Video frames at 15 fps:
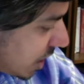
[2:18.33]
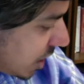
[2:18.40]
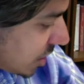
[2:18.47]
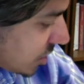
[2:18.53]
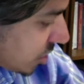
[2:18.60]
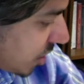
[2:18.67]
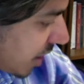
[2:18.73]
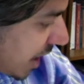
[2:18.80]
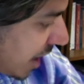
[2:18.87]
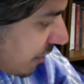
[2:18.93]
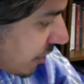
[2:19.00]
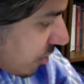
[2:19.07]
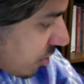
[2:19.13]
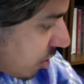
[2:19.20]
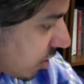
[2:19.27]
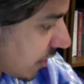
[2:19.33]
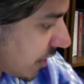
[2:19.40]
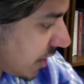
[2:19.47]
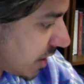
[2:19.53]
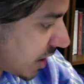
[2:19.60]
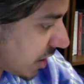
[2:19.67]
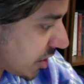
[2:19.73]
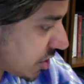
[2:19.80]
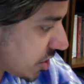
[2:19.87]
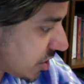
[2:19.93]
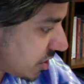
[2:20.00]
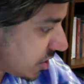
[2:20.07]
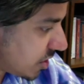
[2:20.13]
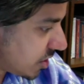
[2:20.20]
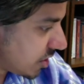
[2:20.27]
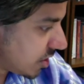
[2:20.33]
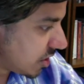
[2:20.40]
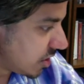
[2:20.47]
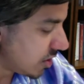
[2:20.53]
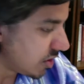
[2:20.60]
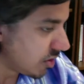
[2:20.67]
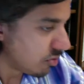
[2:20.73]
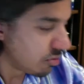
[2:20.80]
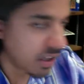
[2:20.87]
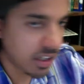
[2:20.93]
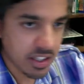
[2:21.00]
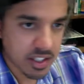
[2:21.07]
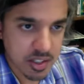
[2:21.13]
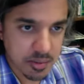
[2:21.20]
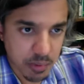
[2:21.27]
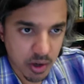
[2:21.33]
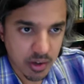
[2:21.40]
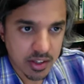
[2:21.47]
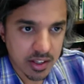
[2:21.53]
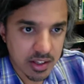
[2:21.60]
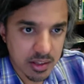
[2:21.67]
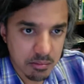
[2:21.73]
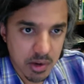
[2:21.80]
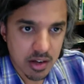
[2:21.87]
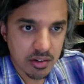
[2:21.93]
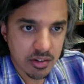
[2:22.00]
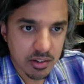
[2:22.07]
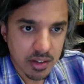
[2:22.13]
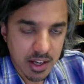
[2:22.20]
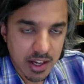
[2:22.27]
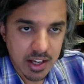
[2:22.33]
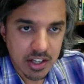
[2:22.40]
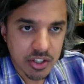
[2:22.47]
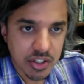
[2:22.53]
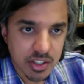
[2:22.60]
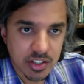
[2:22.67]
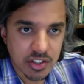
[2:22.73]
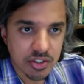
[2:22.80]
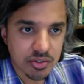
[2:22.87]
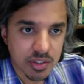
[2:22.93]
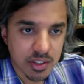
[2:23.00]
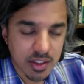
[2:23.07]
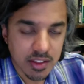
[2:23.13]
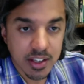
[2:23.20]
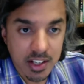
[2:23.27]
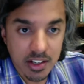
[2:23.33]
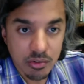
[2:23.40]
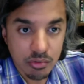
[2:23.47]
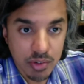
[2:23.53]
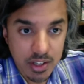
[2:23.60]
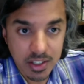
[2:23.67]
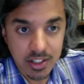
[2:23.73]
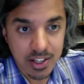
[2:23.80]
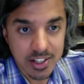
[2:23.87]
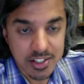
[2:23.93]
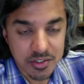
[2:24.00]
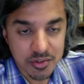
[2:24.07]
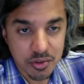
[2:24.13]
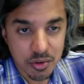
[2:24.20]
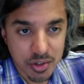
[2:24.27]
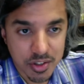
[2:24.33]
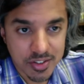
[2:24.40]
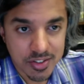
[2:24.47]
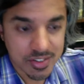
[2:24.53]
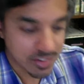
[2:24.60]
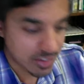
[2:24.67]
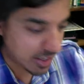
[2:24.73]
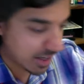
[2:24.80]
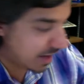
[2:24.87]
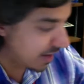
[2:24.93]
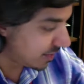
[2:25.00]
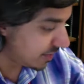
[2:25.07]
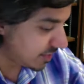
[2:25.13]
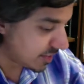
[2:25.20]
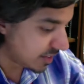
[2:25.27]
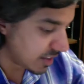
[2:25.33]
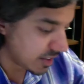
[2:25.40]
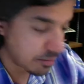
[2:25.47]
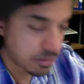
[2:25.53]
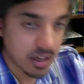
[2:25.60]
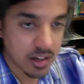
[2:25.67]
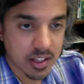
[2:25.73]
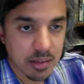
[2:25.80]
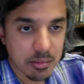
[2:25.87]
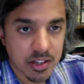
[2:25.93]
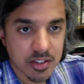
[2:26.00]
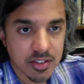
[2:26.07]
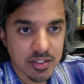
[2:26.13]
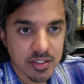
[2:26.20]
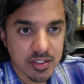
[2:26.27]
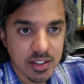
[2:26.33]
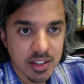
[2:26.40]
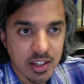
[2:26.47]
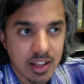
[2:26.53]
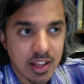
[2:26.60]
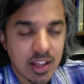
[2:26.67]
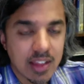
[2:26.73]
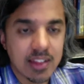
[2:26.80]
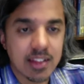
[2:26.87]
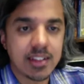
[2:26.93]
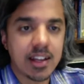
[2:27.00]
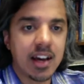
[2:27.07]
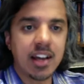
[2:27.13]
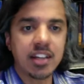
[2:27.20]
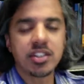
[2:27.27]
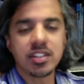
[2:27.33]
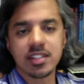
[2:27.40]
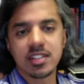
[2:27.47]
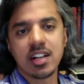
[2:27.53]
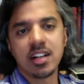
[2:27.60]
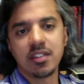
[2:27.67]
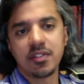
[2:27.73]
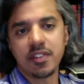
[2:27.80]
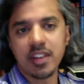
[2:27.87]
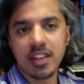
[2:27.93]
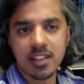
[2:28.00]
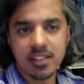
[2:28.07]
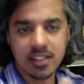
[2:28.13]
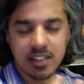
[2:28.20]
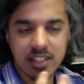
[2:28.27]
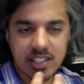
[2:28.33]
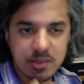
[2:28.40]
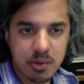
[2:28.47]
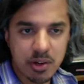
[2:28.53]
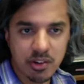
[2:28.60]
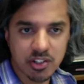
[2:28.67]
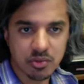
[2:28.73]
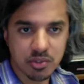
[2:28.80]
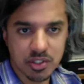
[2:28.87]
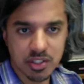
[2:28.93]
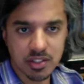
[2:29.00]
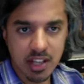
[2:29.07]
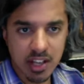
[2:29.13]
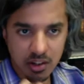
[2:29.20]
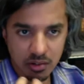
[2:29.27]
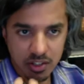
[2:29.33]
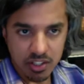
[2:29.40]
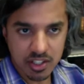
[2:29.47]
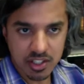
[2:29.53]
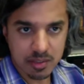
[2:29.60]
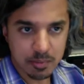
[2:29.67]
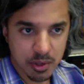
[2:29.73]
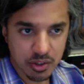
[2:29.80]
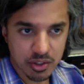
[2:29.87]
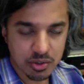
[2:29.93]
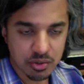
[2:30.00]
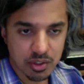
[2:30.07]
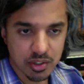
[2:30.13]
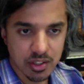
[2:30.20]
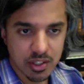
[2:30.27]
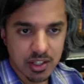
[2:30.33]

So you have the role of the Dutch really spawning the modern Hajj industry. They didn't realize, of course, as Bianchi mentions, that the Hajj itself is an experience which is not only just spiritual,